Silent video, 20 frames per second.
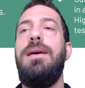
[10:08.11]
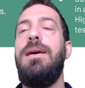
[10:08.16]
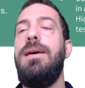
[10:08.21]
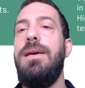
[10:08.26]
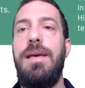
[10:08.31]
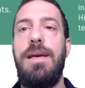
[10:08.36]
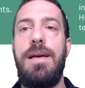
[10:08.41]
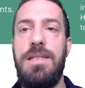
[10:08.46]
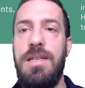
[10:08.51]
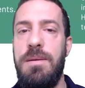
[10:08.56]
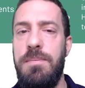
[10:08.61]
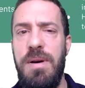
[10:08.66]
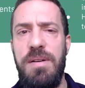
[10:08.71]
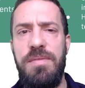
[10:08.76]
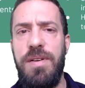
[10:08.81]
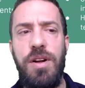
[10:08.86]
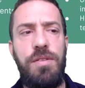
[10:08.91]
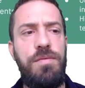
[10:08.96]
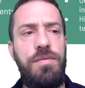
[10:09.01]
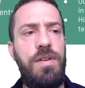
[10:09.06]
it has a buffer
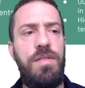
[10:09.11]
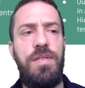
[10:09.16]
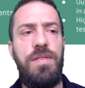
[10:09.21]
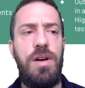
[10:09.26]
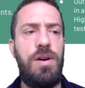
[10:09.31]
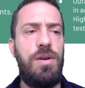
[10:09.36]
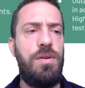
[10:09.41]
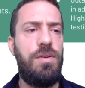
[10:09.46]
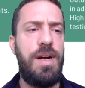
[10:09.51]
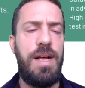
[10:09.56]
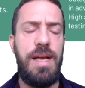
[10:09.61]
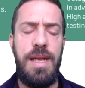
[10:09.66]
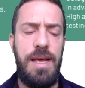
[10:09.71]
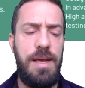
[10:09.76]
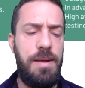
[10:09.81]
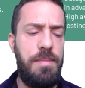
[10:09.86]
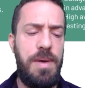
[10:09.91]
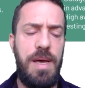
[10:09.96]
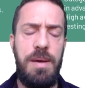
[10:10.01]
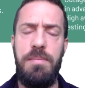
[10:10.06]
overflow, or
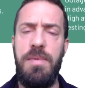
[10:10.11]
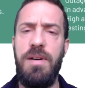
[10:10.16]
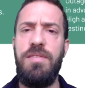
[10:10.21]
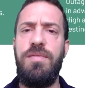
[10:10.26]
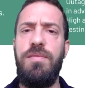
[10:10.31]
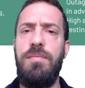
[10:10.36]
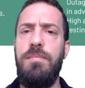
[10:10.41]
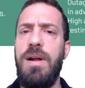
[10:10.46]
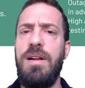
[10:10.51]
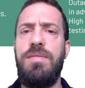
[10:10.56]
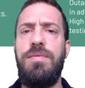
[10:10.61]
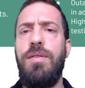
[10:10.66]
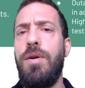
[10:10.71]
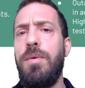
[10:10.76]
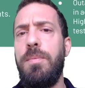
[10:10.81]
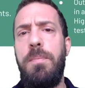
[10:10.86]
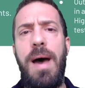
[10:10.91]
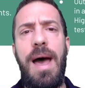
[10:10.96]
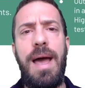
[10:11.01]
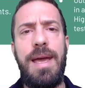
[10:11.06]
a malformed
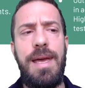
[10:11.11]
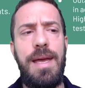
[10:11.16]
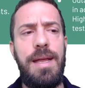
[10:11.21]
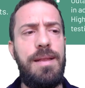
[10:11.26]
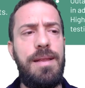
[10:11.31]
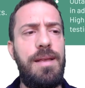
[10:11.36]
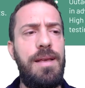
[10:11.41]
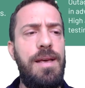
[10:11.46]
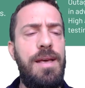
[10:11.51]
packet